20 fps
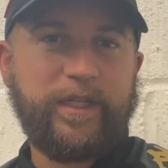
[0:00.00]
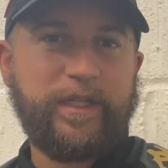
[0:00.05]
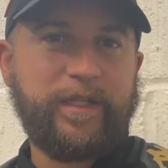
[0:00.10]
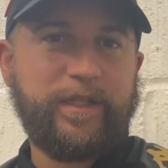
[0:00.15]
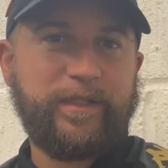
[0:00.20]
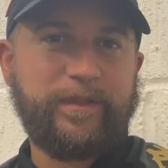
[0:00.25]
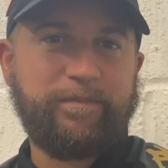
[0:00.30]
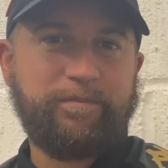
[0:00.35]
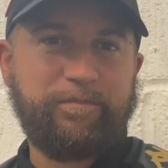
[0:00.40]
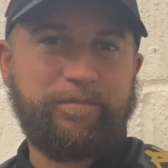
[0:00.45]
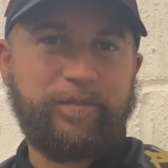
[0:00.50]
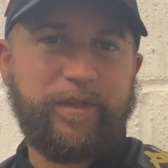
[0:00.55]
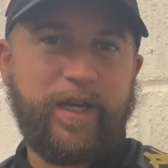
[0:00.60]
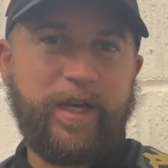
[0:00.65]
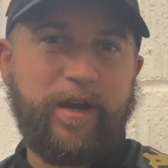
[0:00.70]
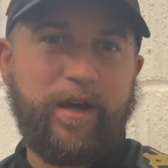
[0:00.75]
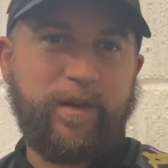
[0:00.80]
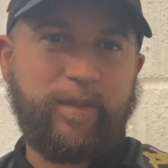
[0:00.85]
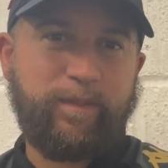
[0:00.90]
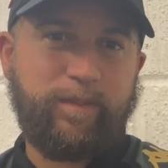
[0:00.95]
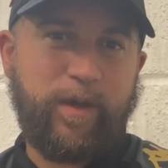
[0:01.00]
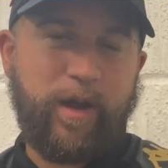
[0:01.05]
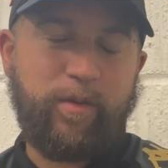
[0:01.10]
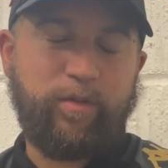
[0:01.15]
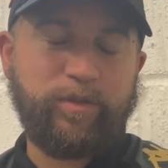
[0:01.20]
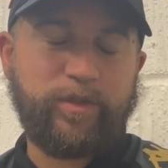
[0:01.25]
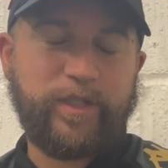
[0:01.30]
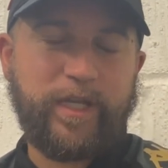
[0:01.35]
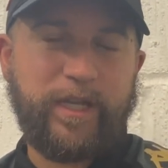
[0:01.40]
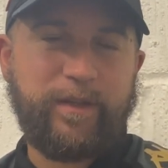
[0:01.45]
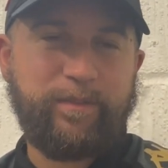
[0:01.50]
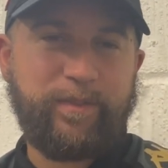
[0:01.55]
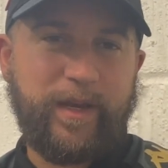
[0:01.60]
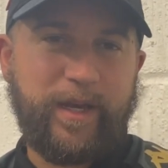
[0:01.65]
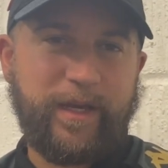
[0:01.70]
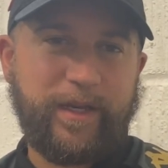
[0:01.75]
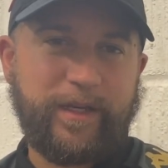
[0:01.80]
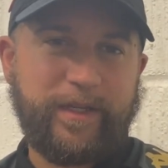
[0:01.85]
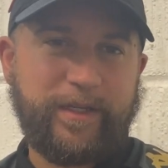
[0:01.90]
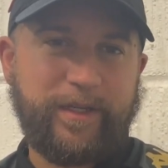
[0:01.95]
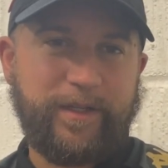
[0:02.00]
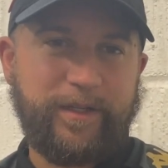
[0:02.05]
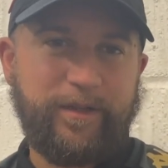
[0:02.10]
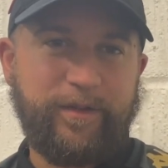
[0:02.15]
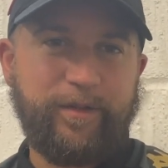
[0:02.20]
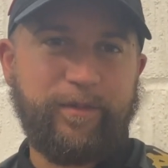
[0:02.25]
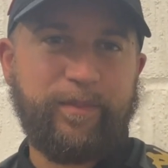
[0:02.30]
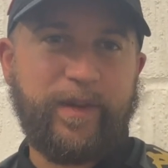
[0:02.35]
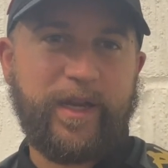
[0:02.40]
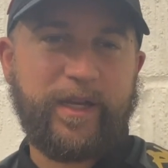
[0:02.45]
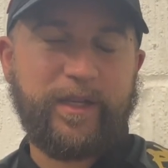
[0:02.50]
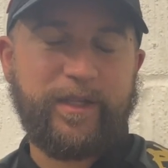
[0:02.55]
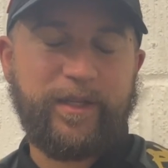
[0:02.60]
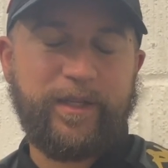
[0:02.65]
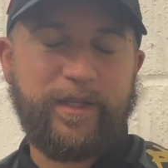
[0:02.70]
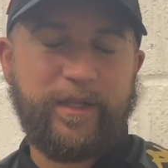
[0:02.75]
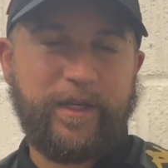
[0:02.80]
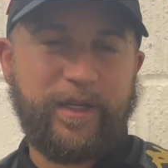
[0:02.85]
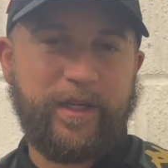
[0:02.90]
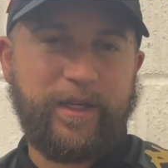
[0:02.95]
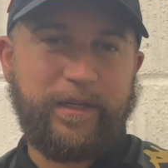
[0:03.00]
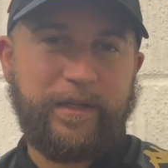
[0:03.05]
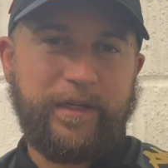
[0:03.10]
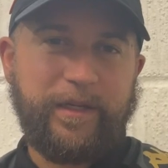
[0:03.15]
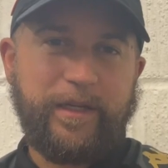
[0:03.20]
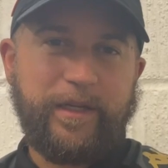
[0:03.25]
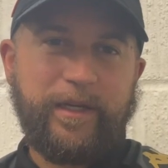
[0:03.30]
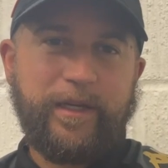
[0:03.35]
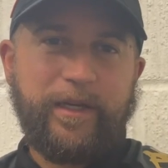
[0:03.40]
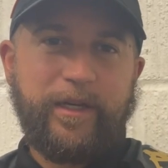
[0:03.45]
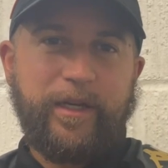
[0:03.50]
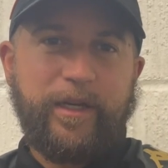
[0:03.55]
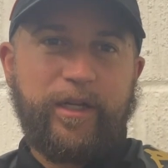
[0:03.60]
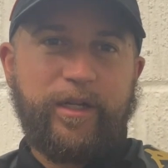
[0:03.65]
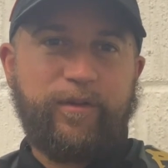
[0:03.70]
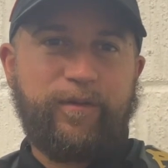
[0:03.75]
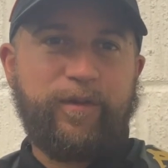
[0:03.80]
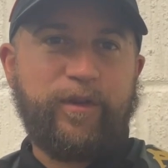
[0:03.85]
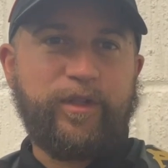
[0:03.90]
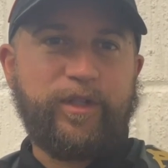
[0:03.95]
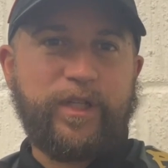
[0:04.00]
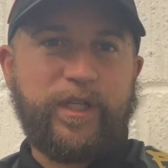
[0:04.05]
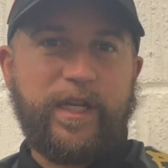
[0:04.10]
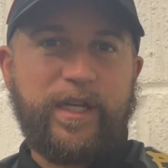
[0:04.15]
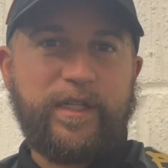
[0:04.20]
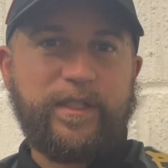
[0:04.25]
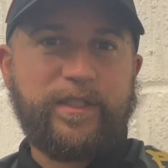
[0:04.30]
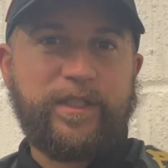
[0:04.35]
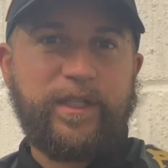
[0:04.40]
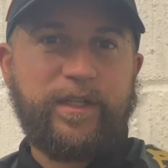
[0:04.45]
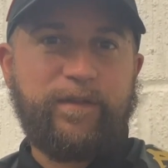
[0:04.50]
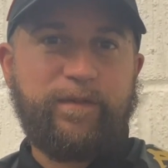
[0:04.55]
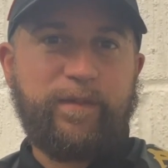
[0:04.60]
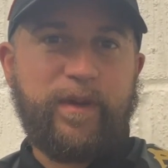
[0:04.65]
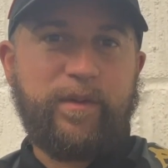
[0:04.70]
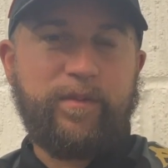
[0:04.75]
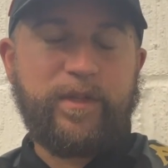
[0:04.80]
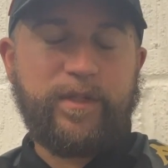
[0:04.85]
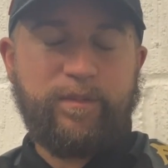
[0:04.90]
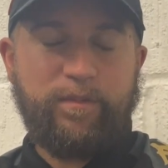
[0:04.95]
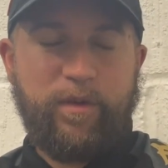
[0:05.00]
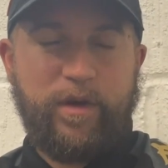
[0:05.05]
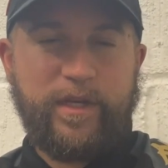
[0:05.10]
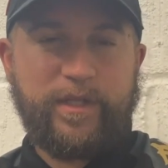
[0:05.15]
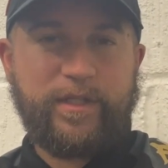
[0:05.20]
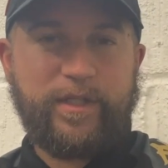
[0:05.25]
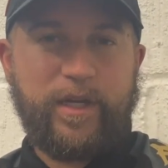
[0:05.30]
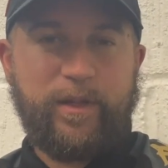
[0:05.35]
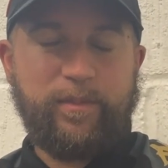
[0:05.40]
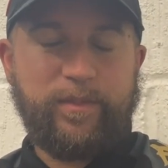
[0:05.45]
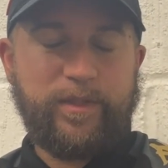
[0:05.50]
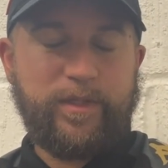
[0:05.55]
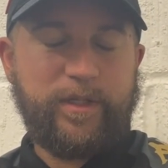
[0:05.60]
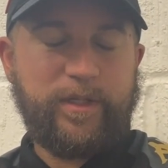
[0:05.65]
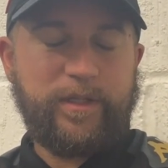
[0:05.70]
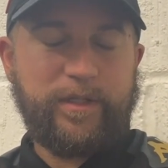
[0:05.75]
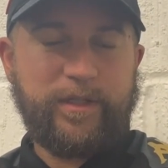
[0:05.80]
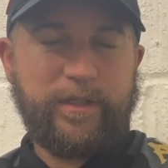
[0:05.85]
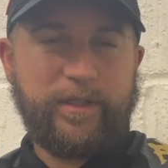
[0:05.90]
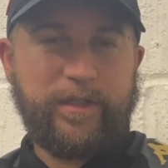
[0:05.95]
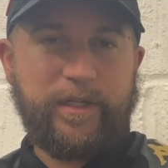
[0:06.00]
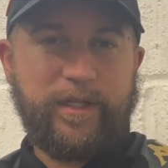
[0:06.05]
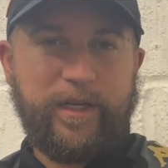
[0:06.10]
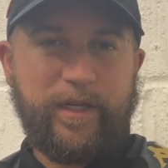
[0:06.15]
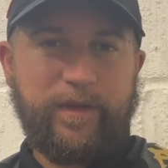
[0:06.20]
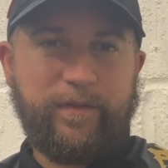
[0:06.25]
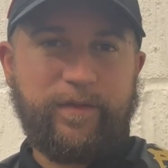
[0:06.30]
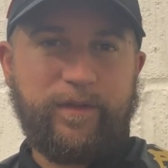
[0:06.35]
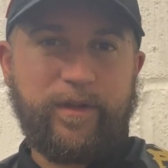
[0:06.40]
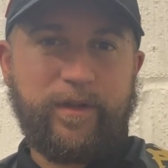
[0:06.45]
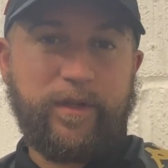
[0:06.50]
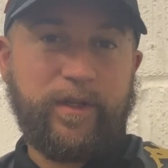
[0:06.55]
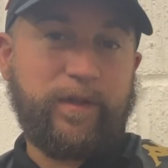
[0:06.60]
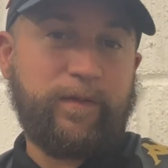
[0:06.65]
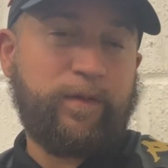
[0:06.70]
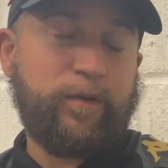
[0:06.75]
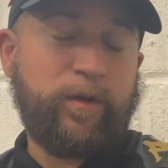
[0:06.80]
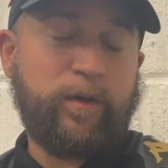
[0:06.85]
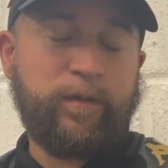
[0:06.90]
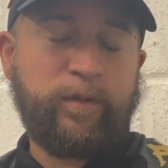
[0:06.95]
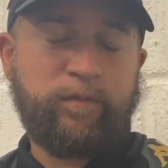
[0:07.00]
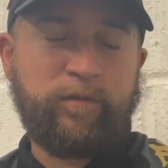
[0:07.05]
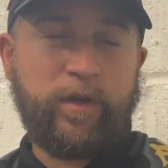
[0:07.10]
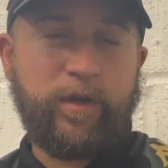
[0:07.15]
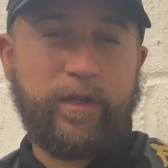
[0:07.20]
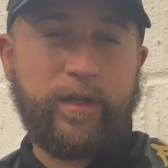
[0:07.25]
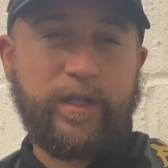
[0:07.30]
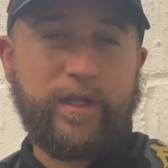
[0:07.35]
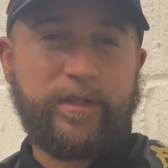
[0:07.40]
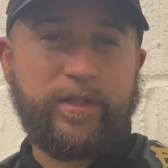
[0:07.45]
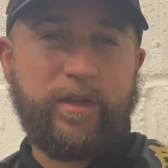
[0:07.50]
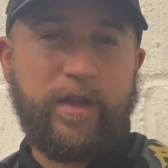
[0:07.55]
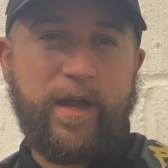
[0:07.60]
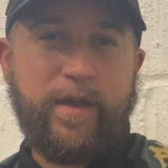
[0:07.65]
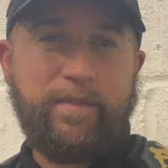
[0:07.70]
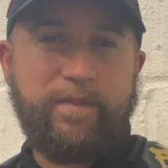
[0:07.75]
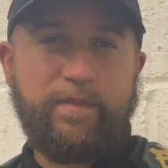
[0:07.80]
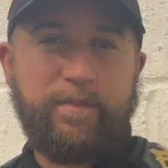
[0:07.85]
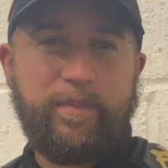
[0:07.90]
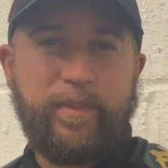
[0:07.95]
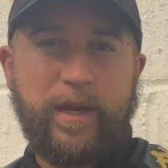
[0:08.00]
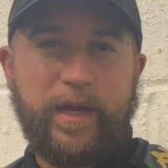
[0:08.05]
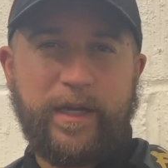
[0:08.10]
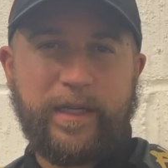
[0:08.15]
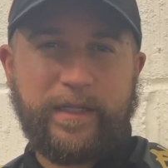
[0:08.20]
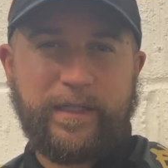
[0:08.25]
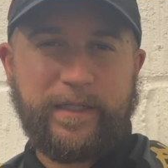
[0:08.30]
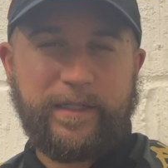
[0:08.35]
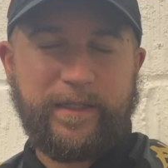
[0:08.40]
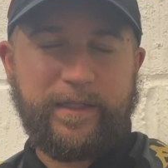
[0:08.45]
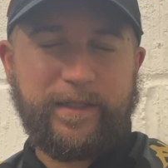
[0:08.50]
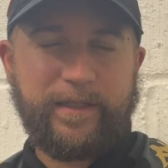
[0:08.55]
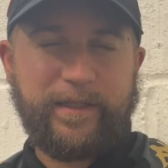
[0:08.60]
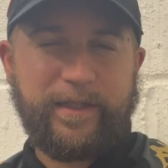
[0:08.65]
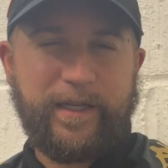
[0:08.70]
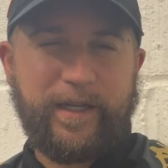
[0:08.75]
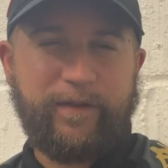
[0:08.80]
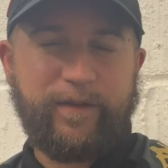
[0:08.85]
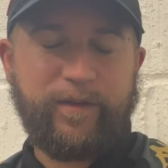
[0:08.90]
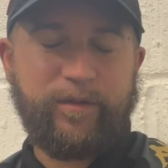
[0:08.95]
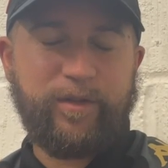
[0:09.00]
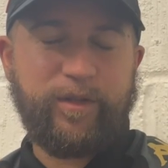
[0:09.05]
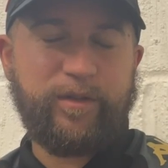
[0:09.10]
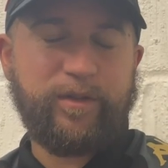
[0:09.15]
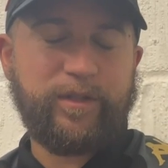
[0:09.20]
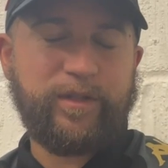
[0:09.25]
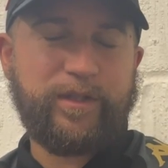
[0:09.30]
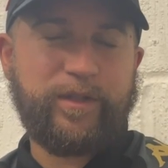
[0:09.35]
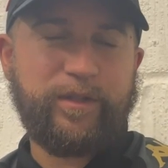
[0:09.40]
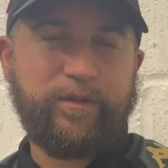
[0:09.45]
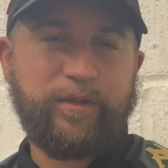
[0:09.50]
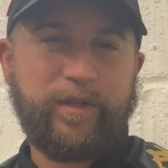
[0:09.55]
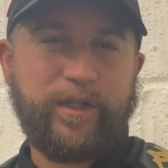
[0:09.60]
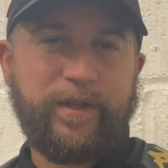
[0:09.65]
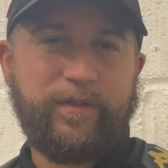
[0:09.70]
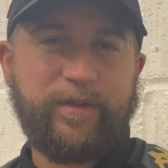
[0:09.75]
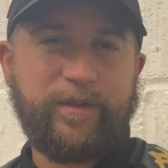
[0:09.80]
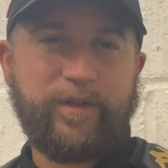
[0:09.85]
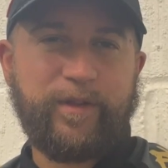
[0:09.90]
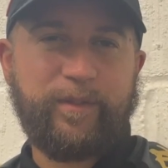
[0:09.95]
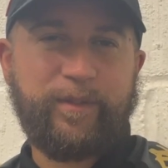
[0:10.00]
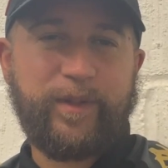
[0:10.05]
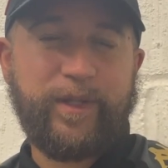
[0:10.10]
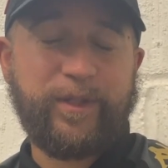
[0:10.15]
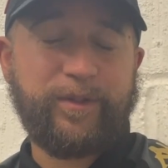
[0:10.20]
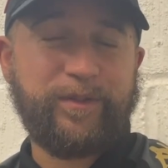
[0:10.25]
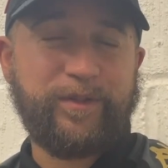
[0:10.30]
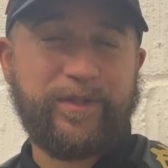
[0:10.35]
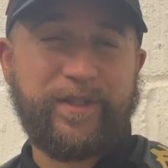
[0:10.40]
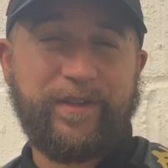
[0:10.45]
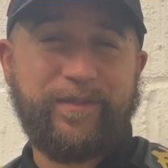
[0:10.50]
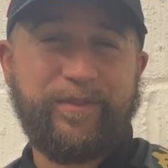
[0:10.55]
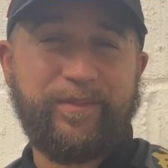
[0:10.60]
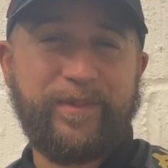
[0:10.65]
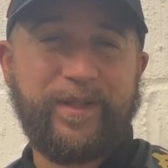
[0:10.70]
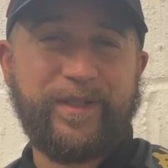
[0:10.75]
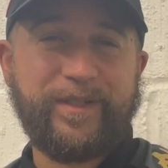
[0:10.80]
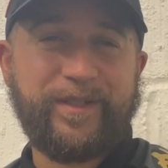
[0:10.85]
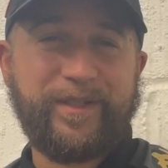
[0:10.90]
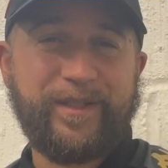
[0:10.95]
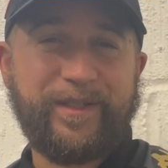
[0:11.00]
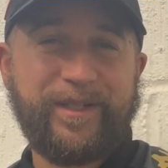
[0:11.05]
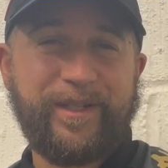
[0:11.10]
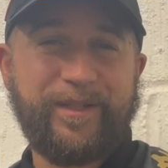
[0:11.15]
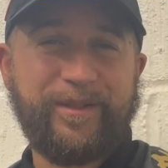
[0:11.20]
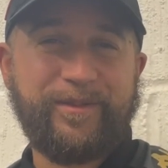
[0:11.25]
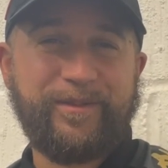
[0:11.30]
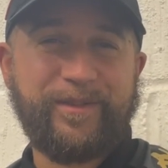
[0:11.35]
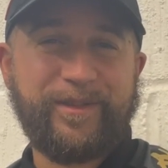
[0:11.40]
And yeah, I will take back and look back at the footage again and see if maybe it's my subs that I've got wrong at the time. But I think you've still got 11 on the pitch with 7 minutes to go.